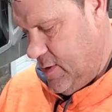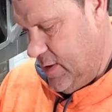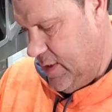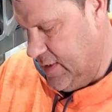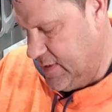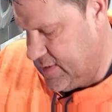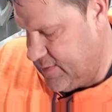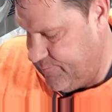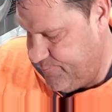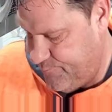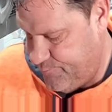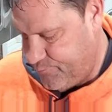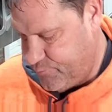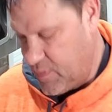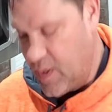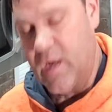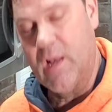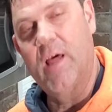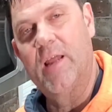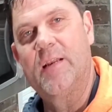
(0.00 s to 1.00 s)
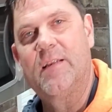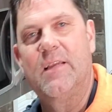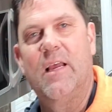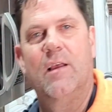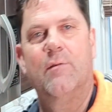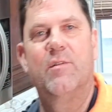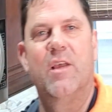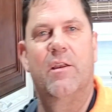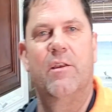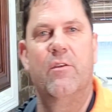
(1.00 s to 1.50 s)
Listen. A lot of
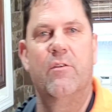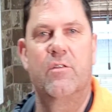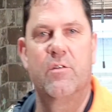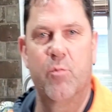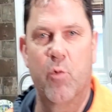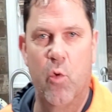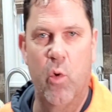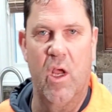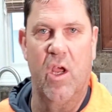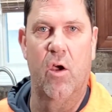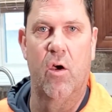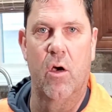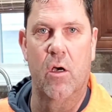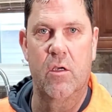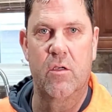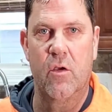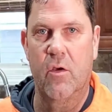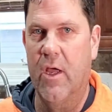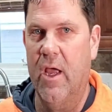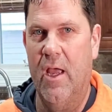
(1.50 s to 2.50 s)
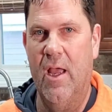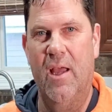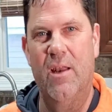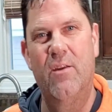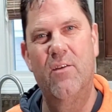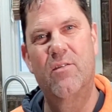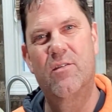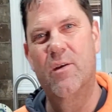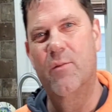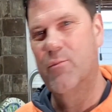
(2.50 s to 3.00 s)
times I do some quick cooks, okay? I do
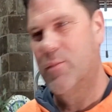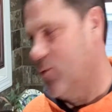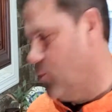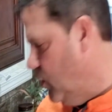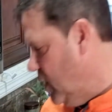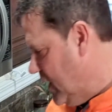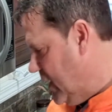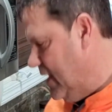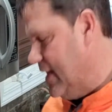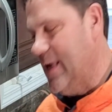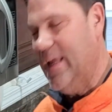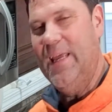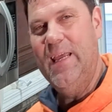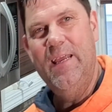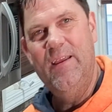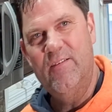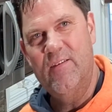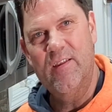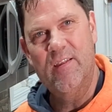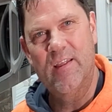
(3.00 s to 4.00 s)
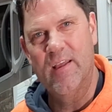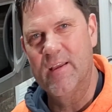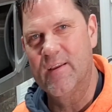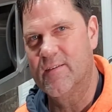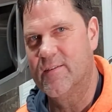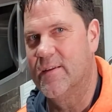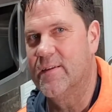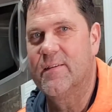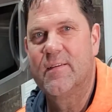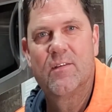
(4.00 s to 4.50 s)
some quick and easy things.
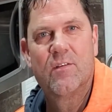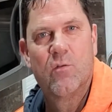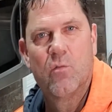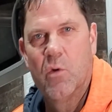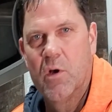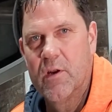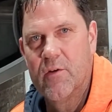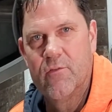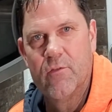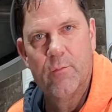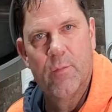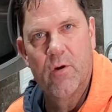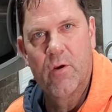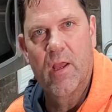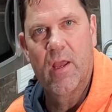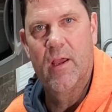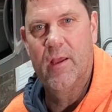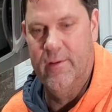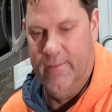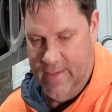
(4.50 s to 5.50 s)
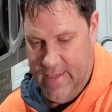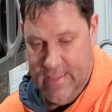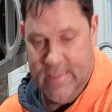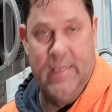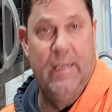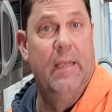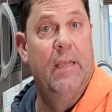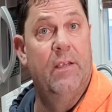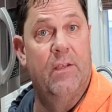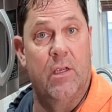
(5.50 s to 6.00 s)
This isn't one of them, okay? It's
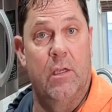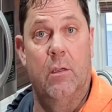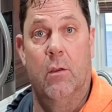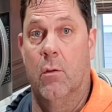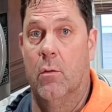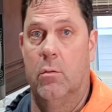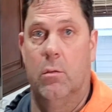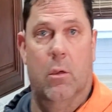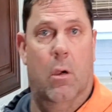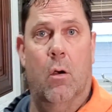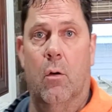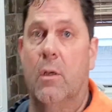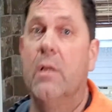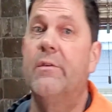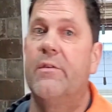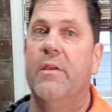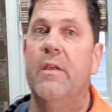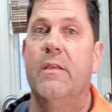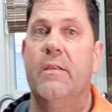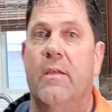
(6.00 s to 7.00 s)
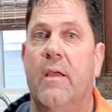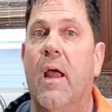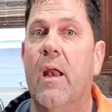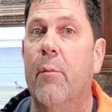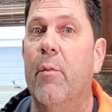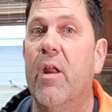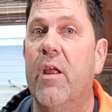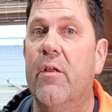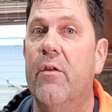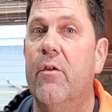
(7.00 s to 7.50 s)
easy. Oh, it's easy.
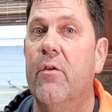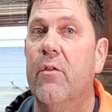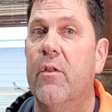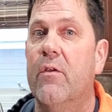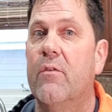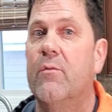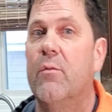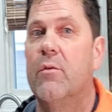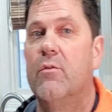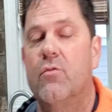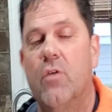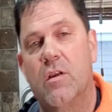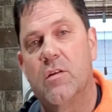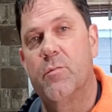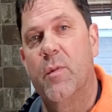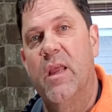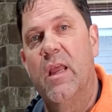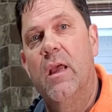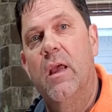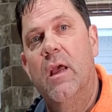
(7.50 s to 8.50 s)
Anybody can do this. Trust me.